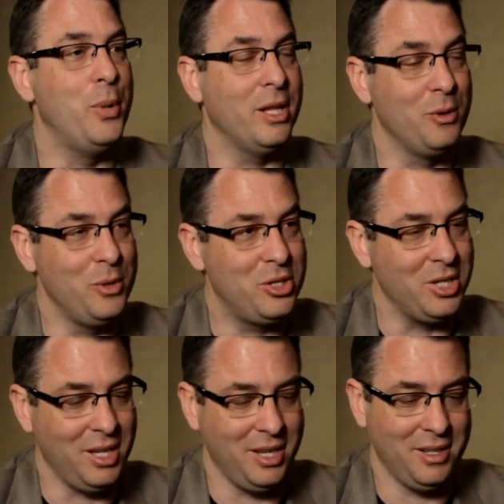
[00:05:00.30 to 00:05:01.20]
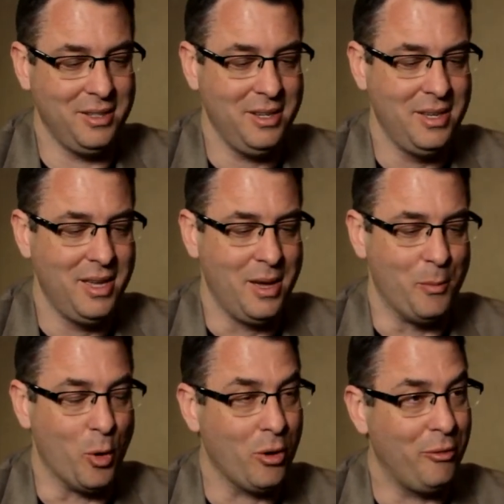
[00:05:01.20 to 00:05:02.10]
better machined,
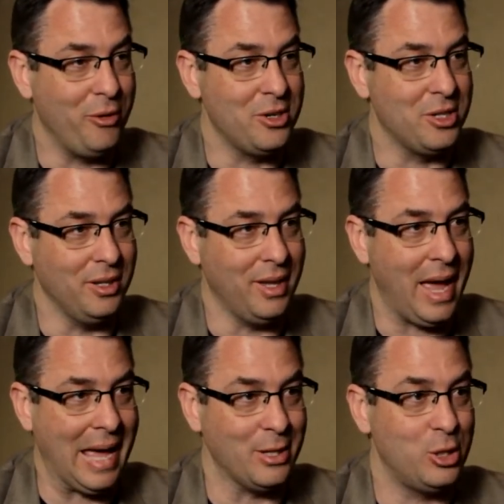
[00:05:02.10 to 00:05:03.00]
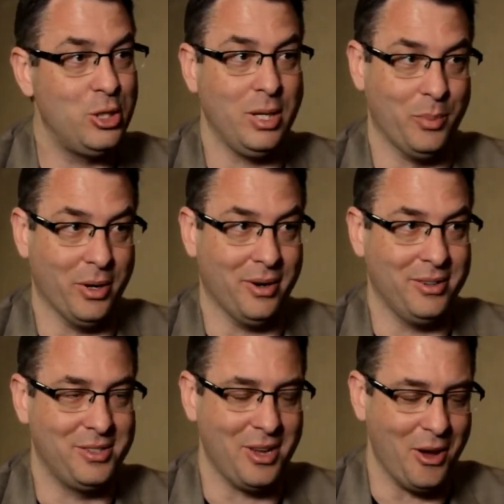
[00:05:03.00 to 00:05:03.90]
more efficient, and cheaper.
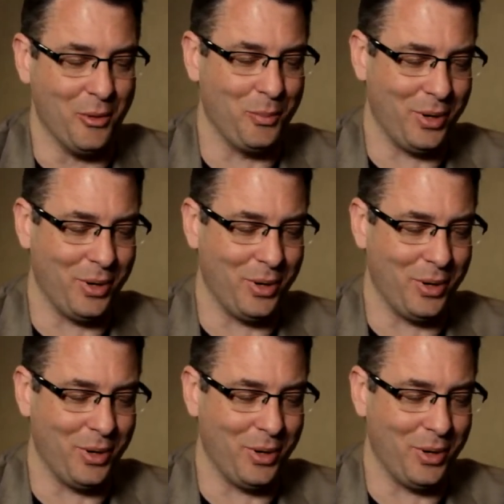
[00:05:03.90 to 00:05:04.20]
So